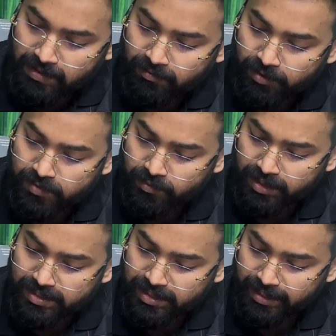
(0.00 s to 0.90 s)

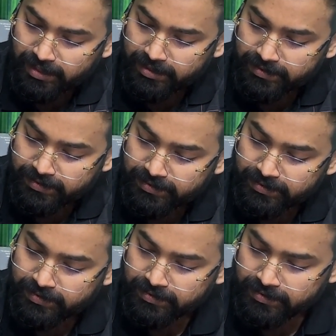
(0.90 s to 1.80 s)
phosphoglycerate,
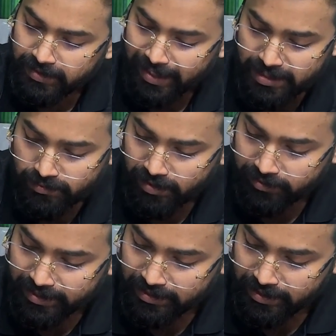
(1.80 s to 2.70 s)
as we have
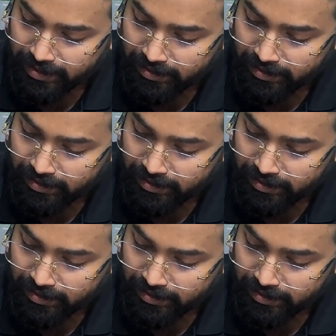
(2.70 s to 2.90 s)
written there,